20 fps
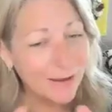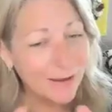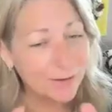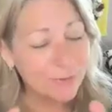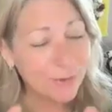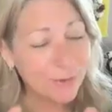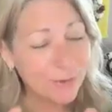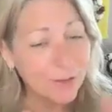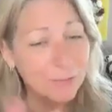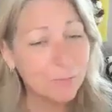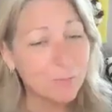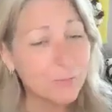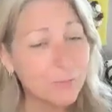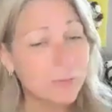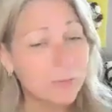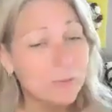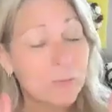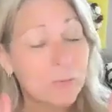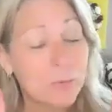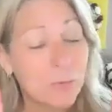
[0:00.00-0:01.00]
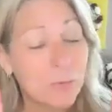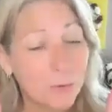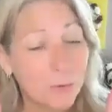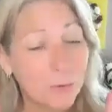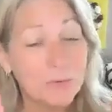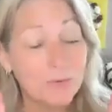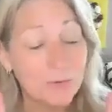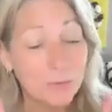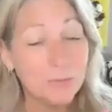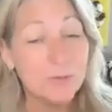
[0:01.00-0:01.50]
I feel like the
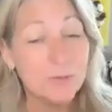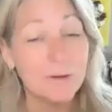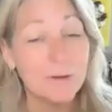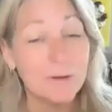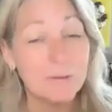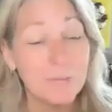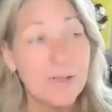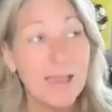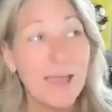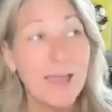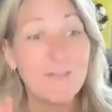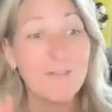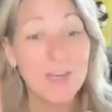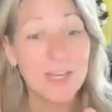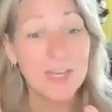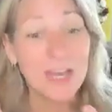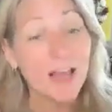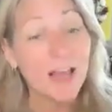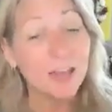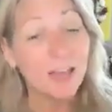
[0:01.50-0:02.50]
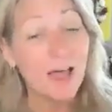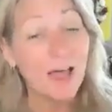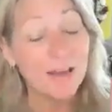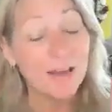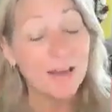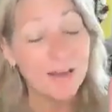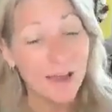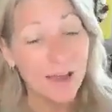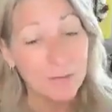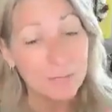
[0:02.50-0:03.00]
world is going to be having a
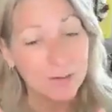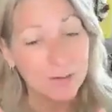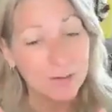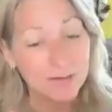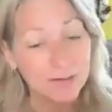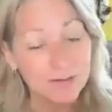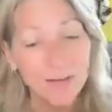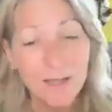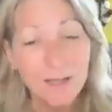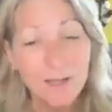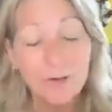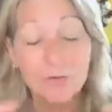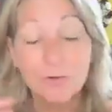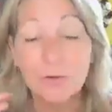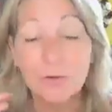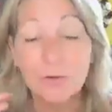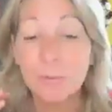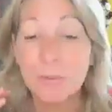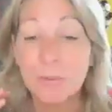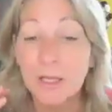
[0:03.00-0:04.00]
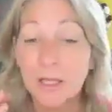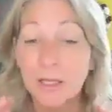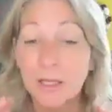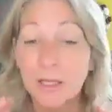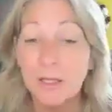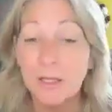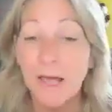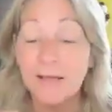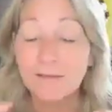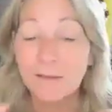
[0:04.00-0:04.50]
lot happening. There's going to be a
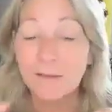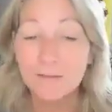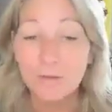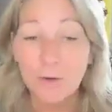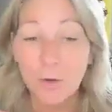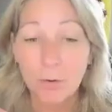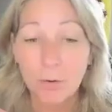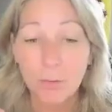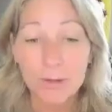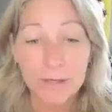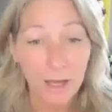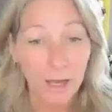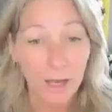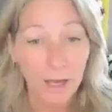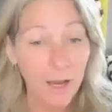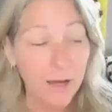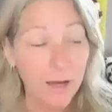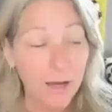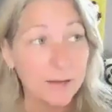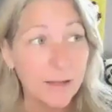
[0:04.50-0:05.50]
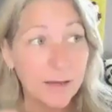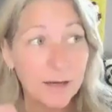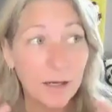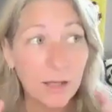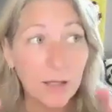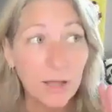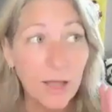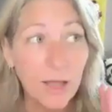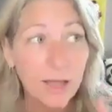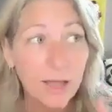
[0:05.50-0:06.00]
lot that's going on and a
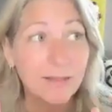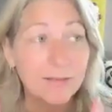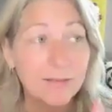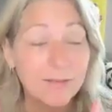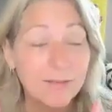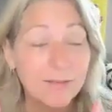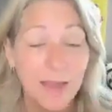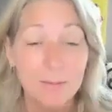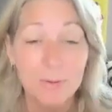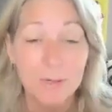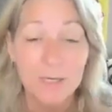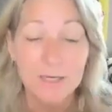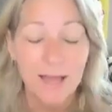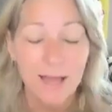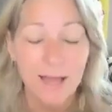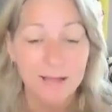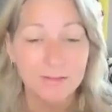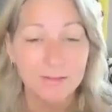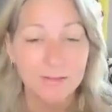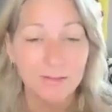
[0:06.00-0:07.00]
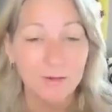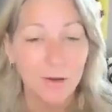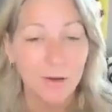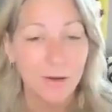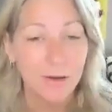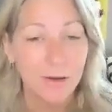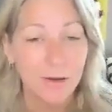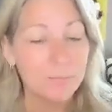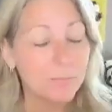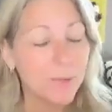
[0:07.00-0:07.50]
lot that's happening at the
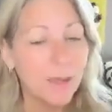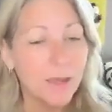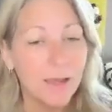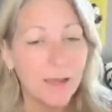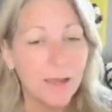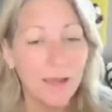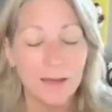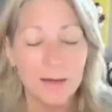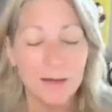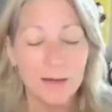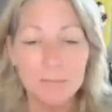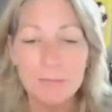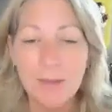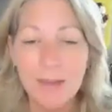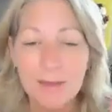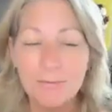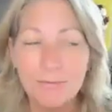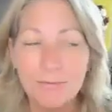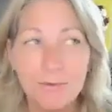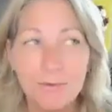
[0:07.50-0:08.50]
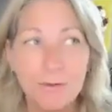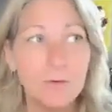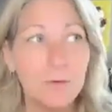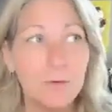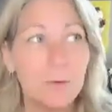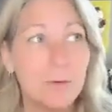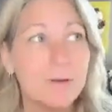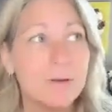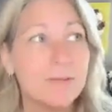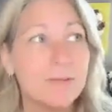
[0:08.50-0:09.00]
time. And it may feel
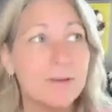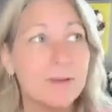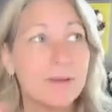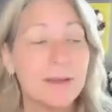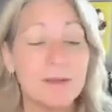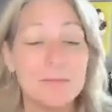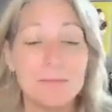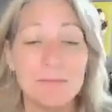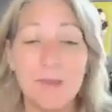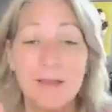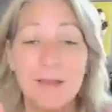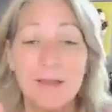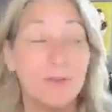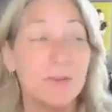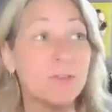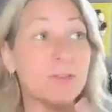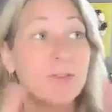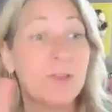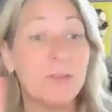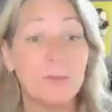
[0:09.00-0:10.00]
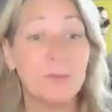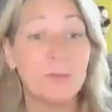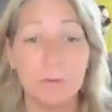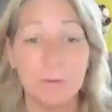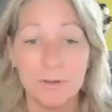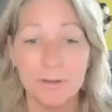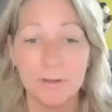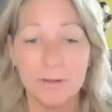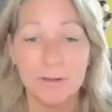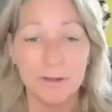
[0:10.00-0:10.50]
noisy. It may feel
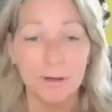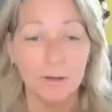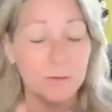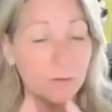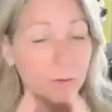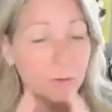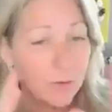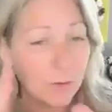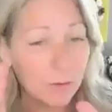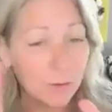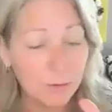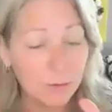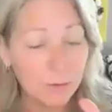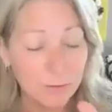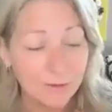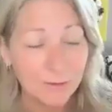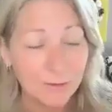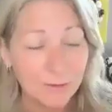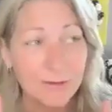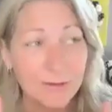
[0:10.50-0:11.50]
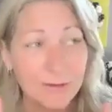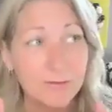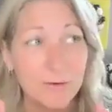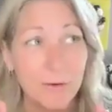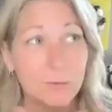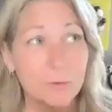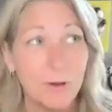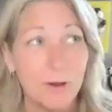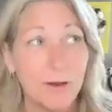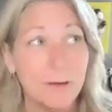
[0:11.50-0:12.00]
there is
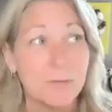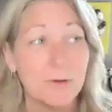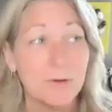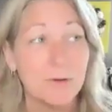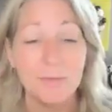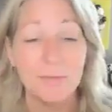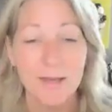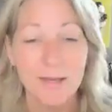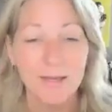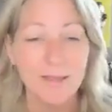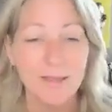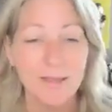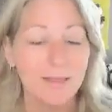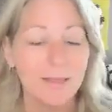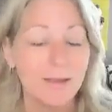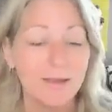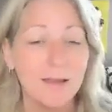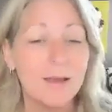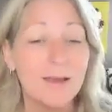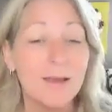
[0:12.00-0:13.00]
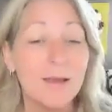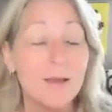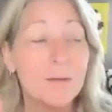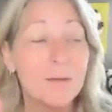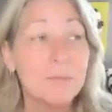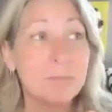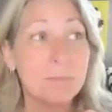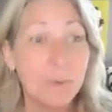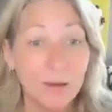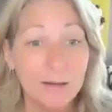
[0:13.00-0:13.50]
no time to do anything,
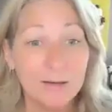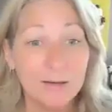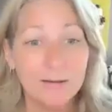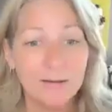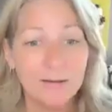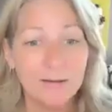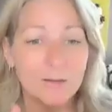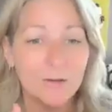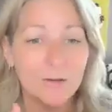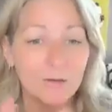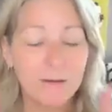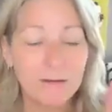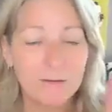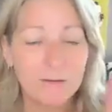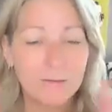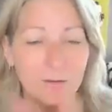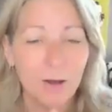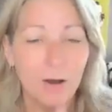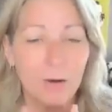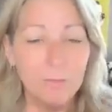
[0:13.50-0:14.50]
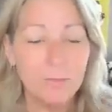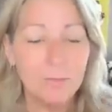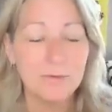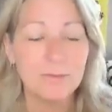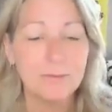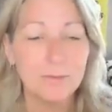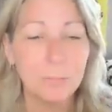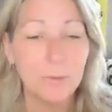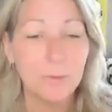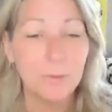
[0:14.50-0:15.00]
but there is
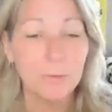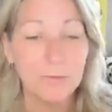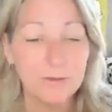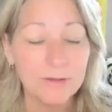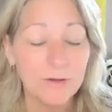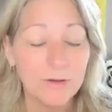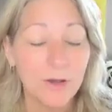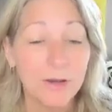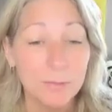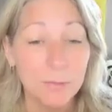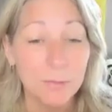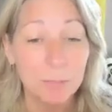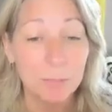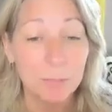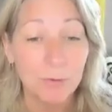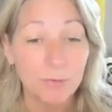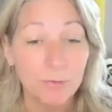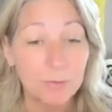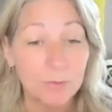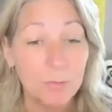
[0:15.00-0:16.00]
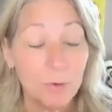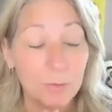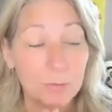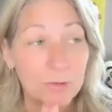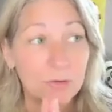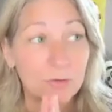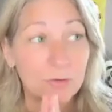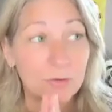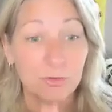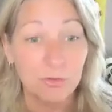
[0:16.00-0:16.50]
always the perfect time, the perfect
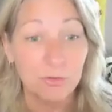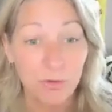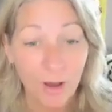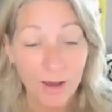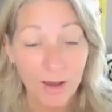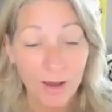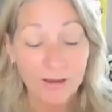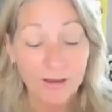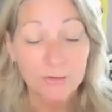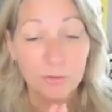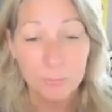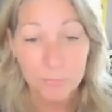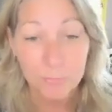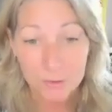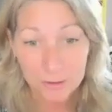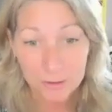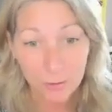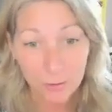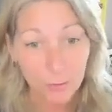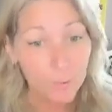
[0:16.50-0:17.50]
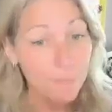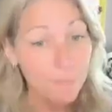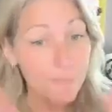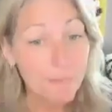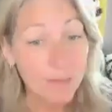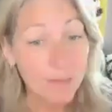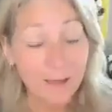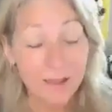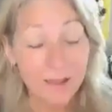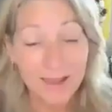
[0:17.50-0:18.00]
moment to shine, to be you.
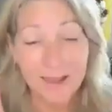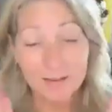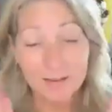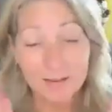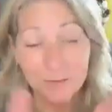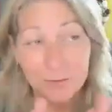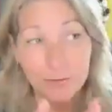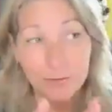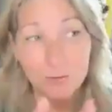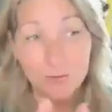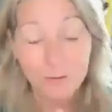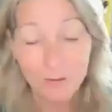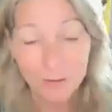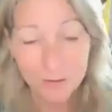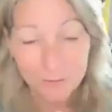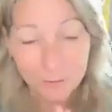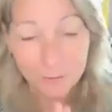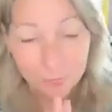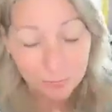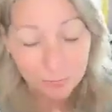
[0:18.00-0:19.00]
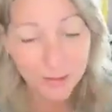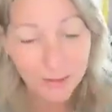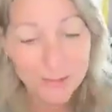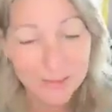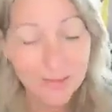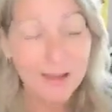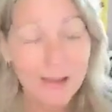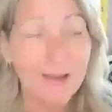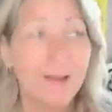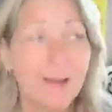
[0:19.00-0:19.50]
And it's
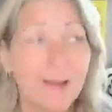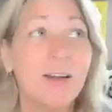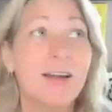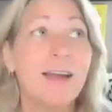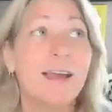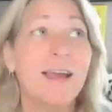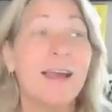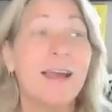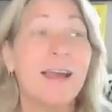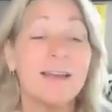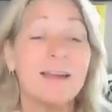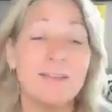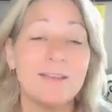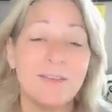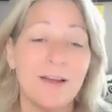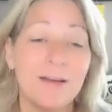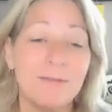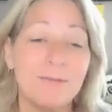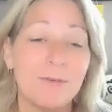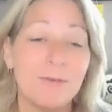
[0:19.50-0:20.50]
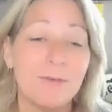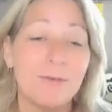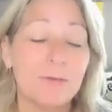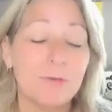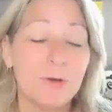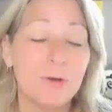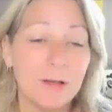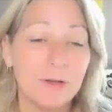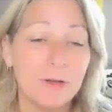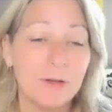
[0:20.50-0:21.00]
right there. And it's time for you to
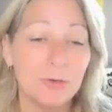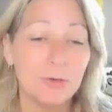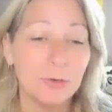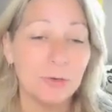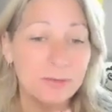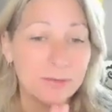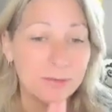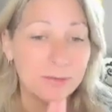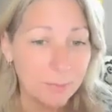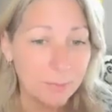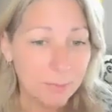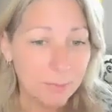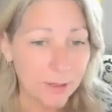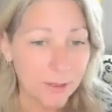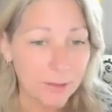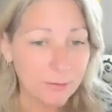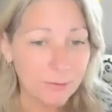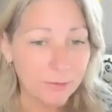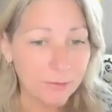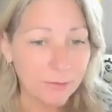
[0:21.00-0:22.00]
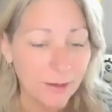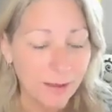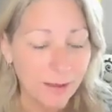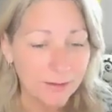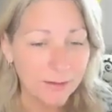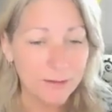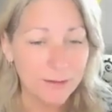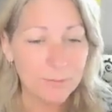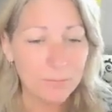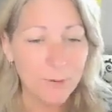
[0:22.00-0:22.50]
really, truly step into
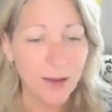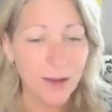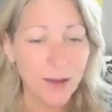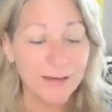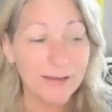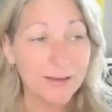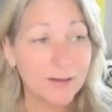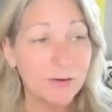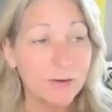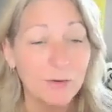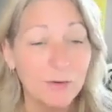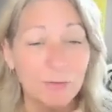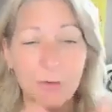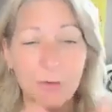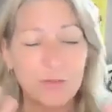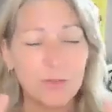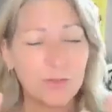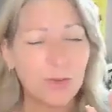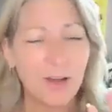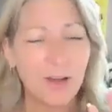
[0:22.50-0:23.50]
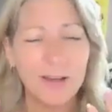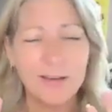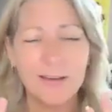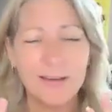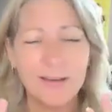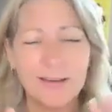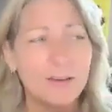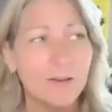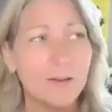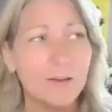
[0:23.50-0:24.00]
that and embody it. No, shine,
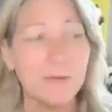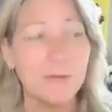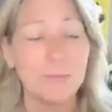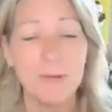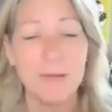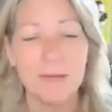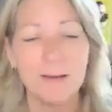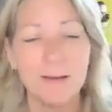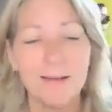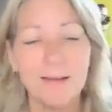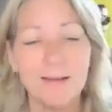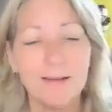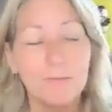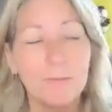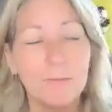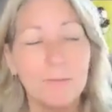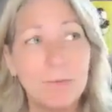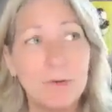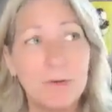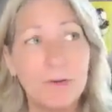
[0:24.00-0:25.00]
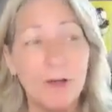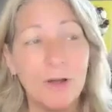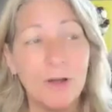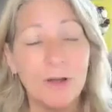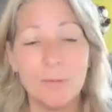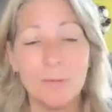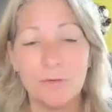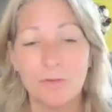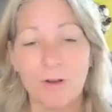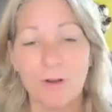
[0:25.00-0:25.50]
it doesn't mean, when we talk
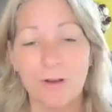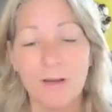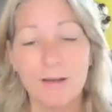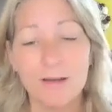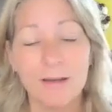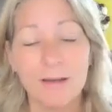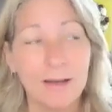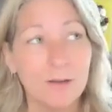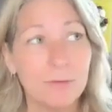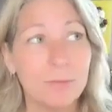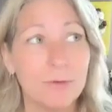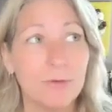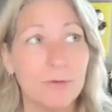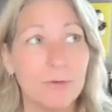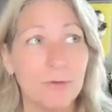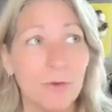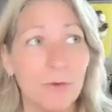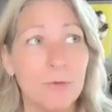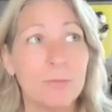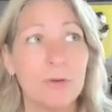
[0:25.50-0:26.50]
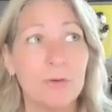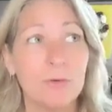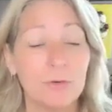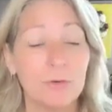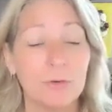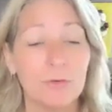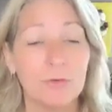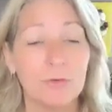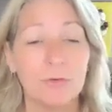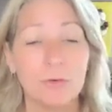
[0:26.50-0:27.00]
about shine, it has been so
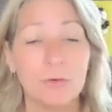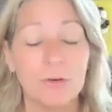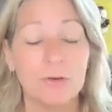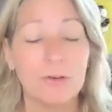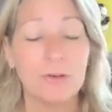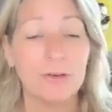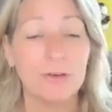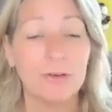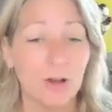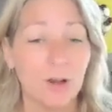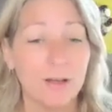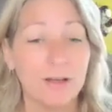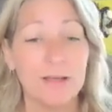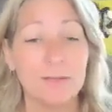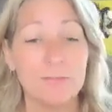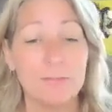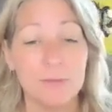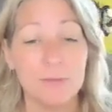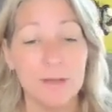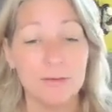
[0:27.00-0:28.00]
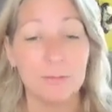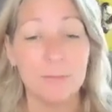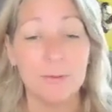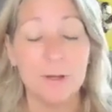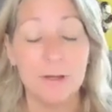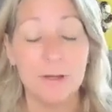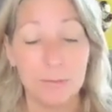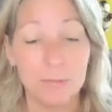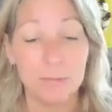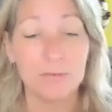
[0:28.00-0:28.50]
misconstrued that shining means
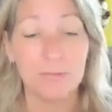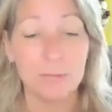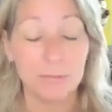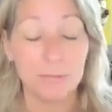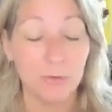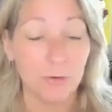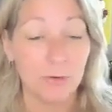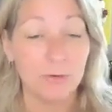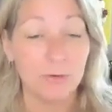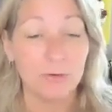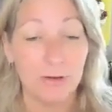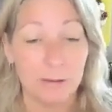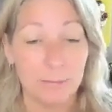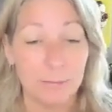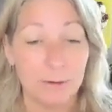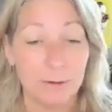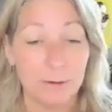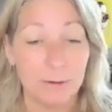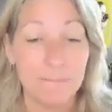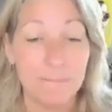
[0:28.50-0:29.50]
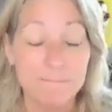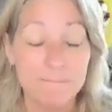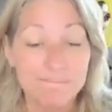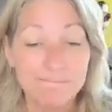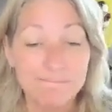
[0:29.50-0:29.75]
becoming some sort of celebrity.